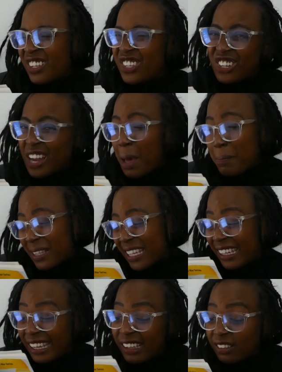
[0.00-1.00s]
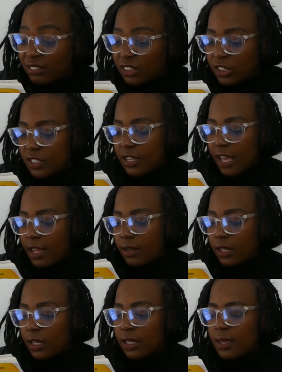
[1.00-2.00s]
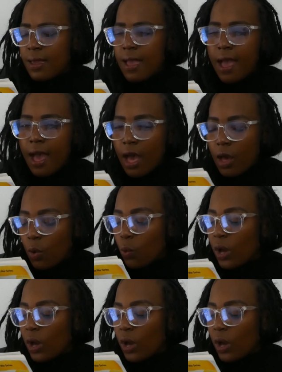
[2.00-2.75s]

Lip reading: You're not bleeding, she said. Yeah?